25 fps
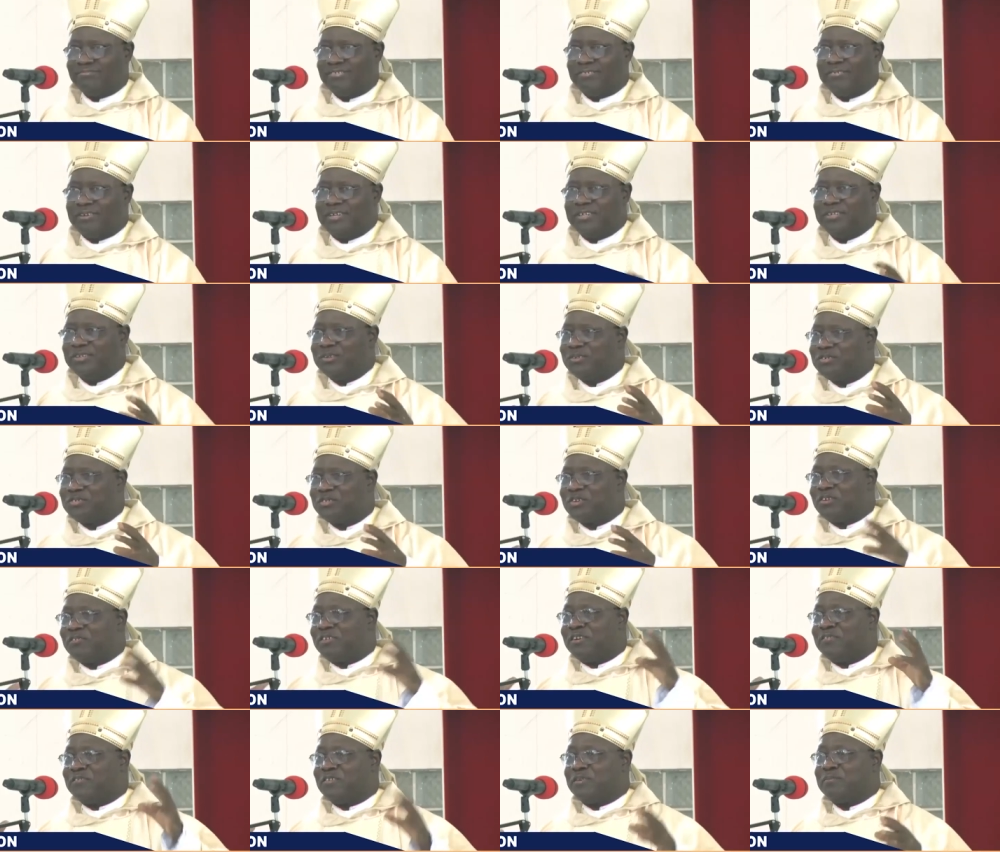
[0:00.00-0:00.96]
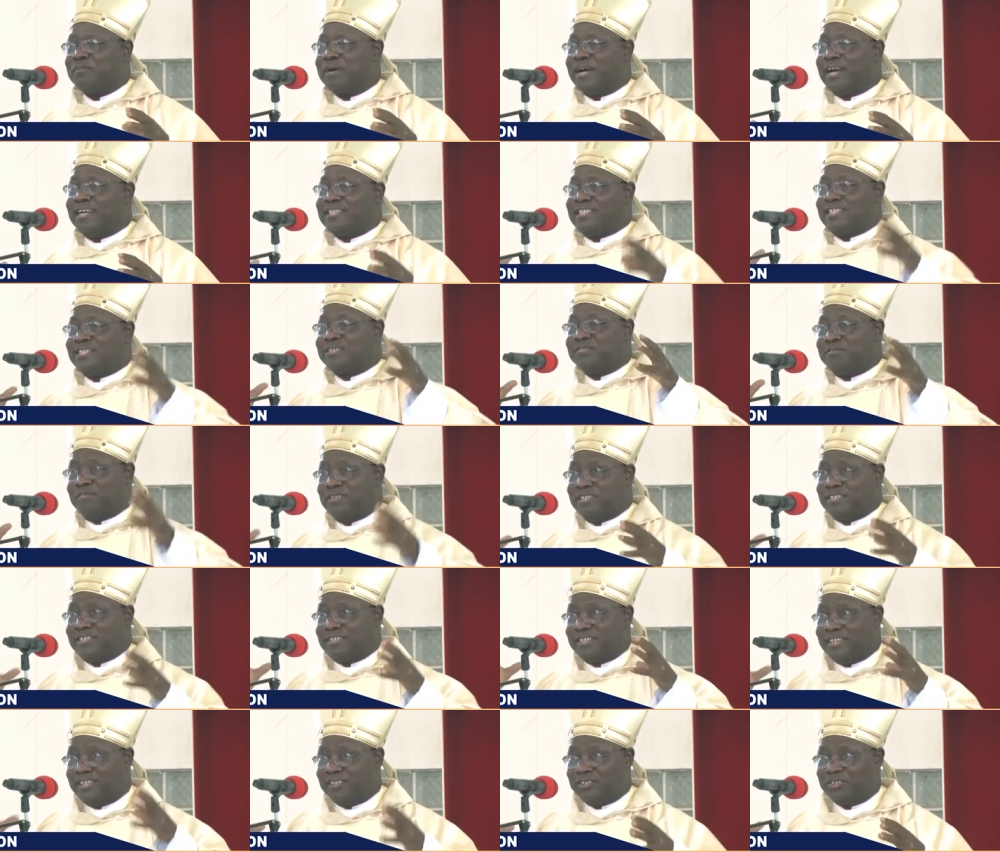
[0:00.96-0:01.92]
when you suffer from
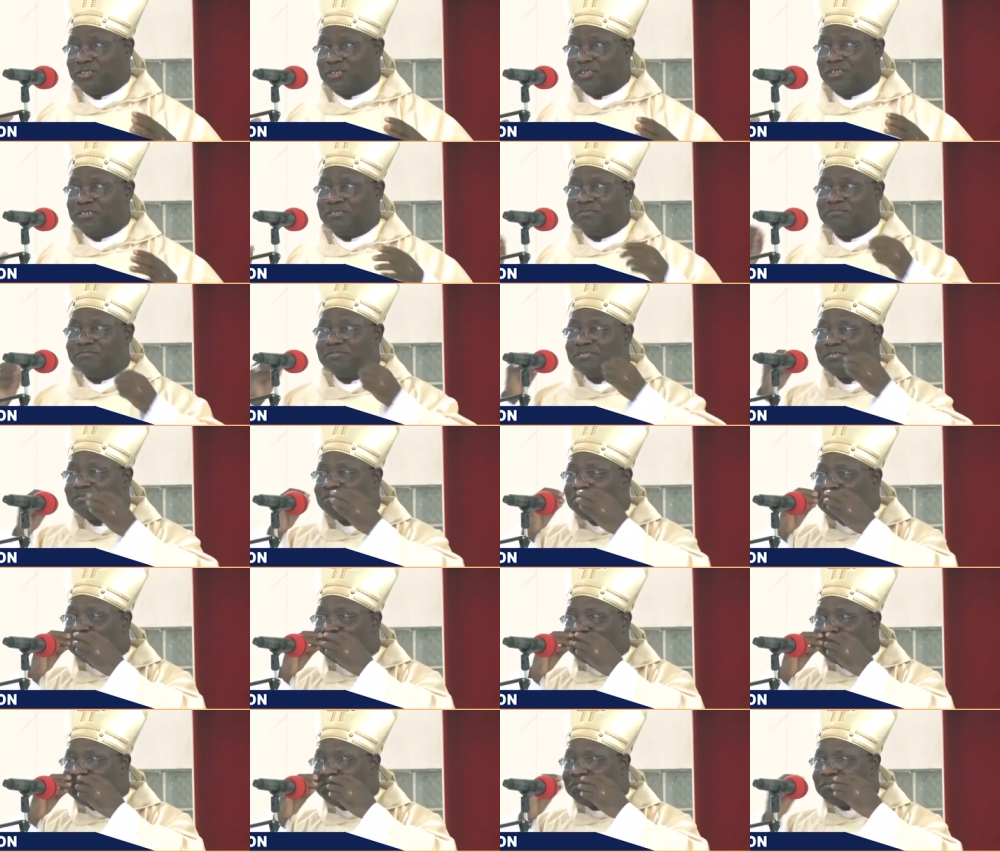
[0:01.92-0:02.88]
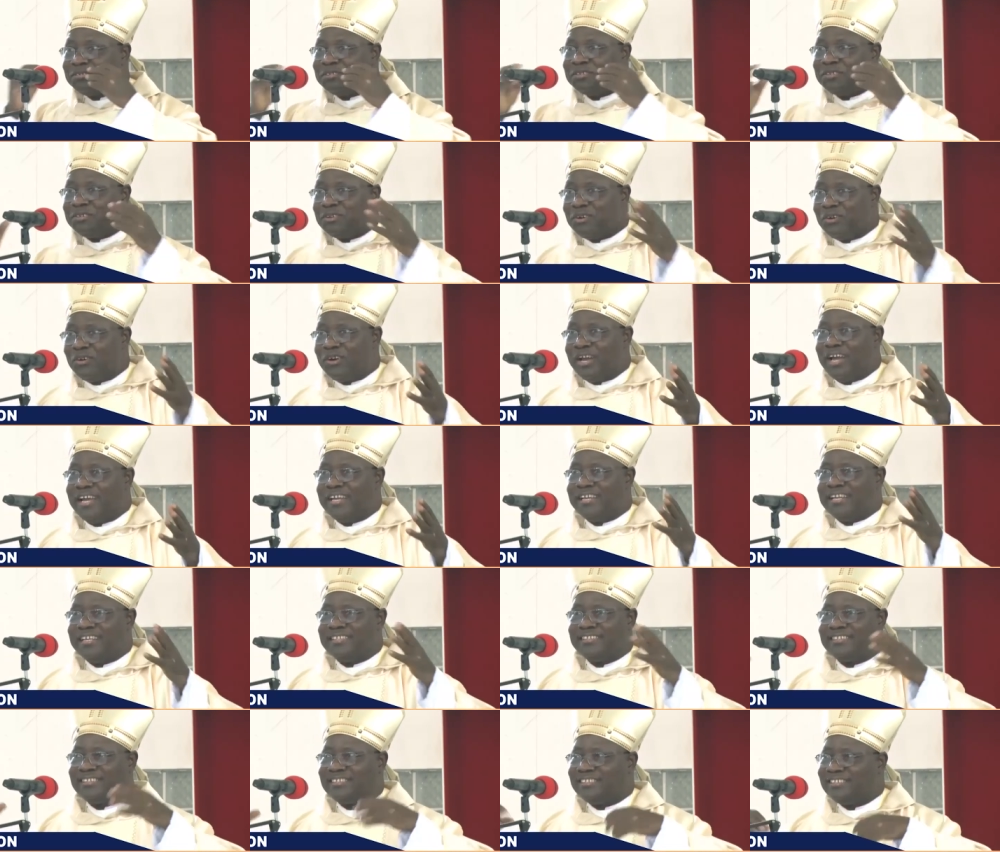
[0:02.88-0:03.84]
asphyxiation, no
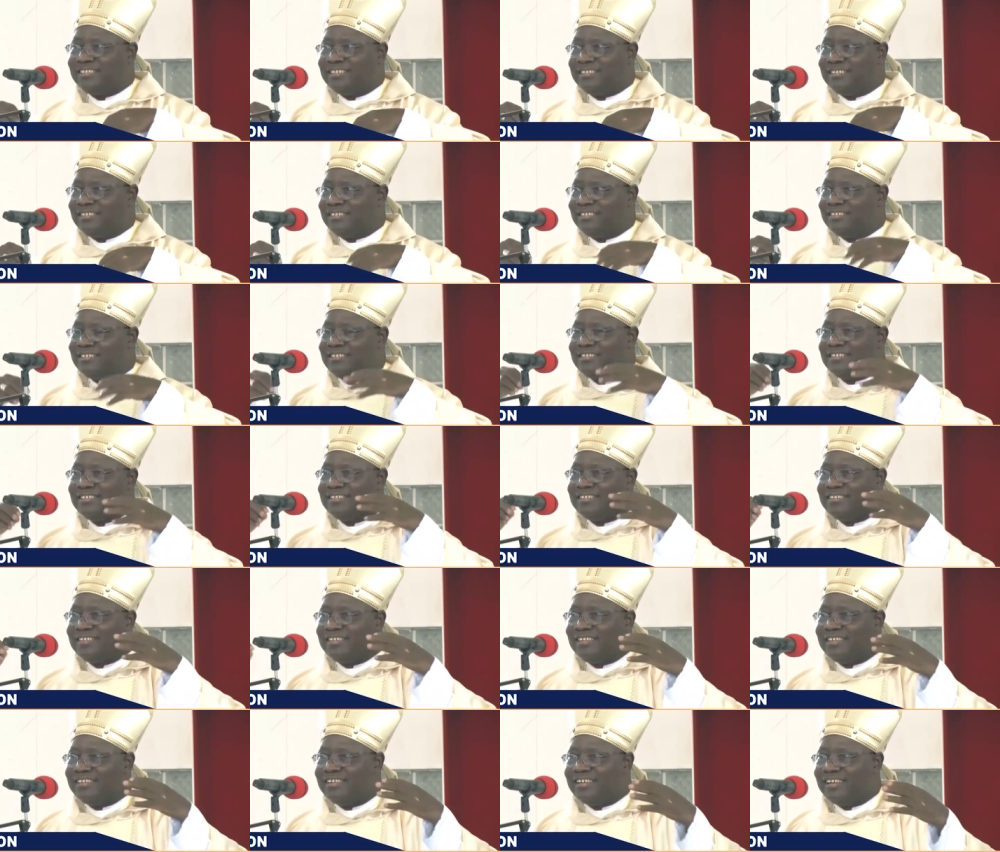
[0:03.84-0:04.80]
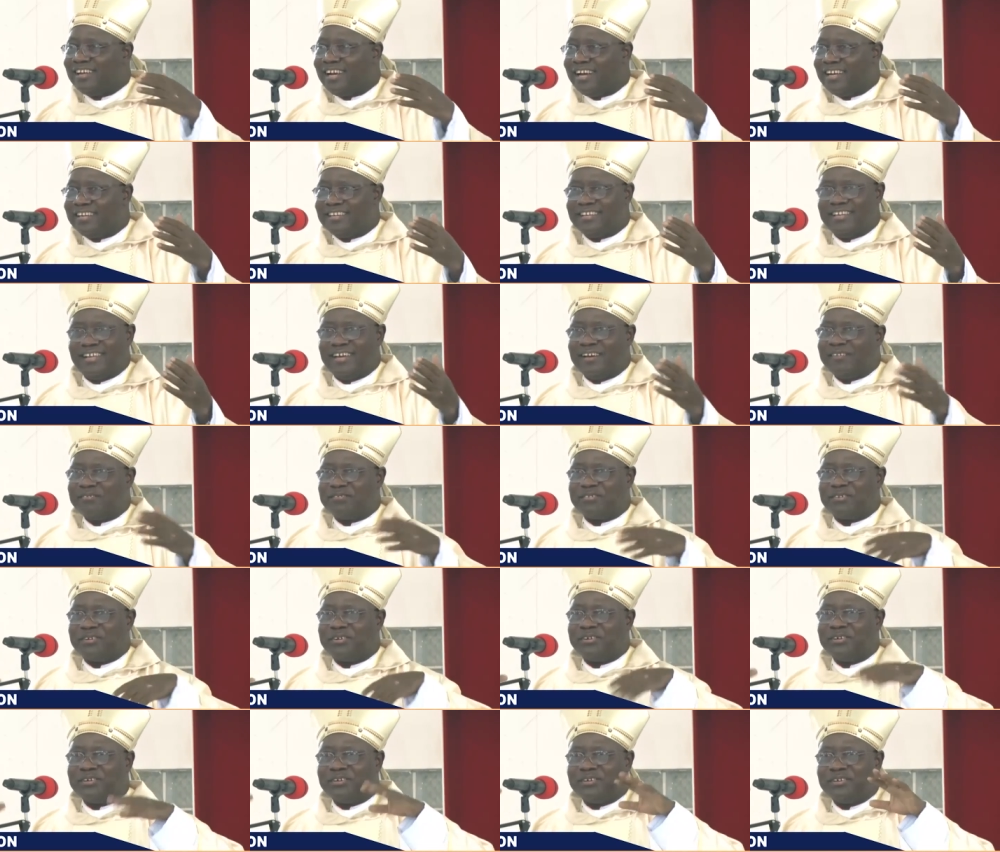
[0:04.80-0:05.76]
energy, and
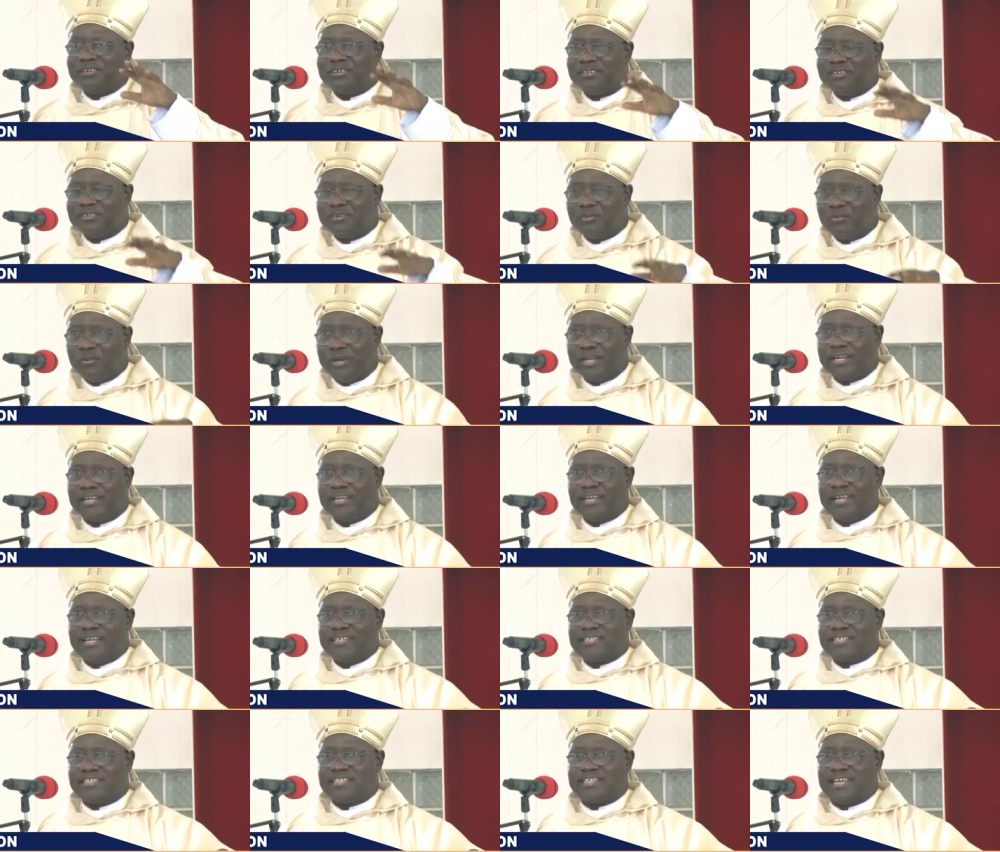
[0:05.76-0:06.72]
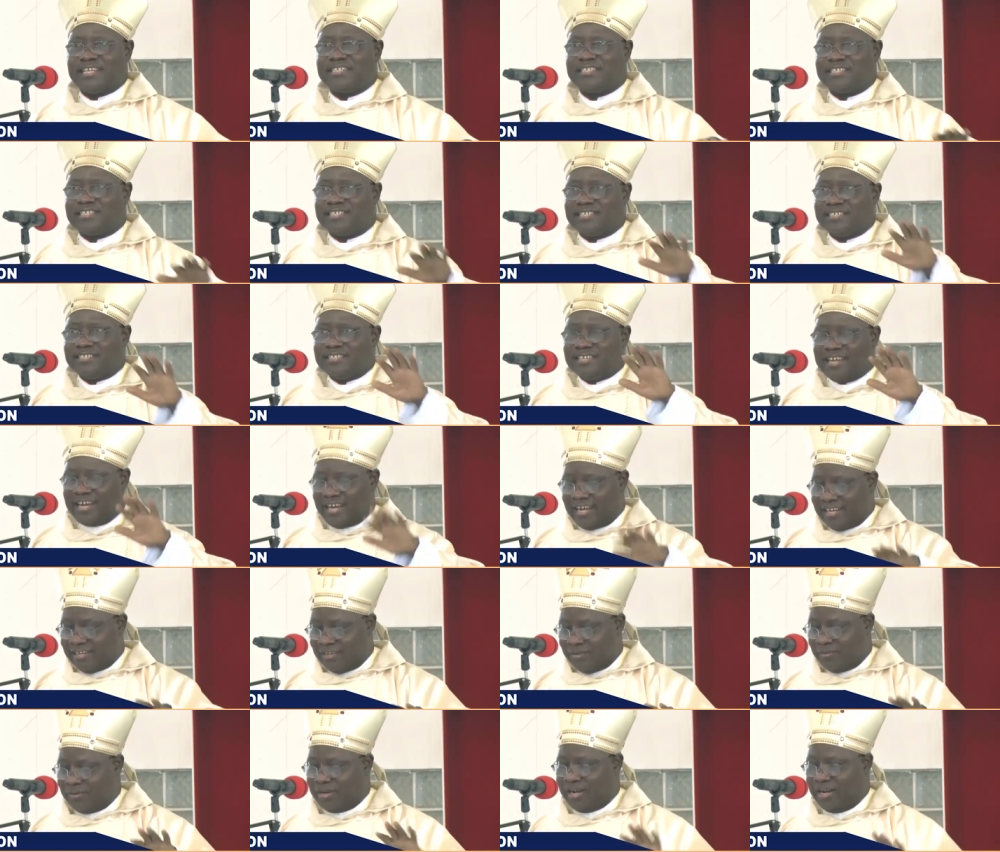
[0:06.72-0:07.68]
therefore weakness sets in
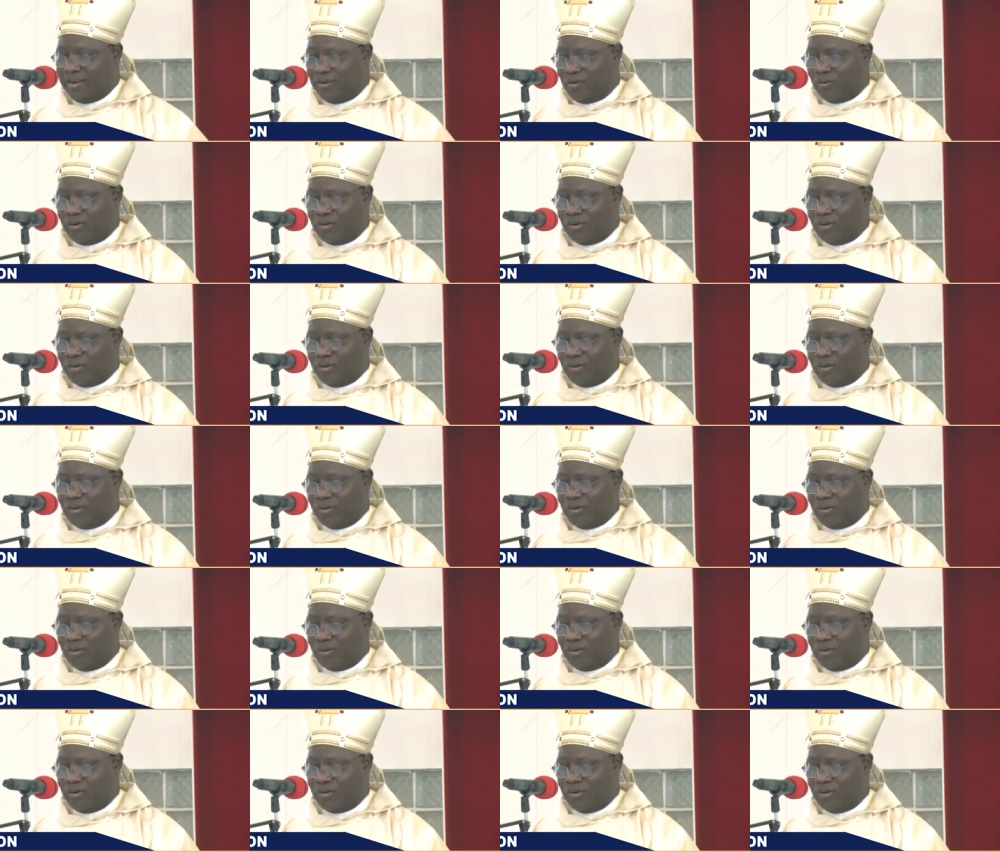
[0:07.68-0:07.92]
and you can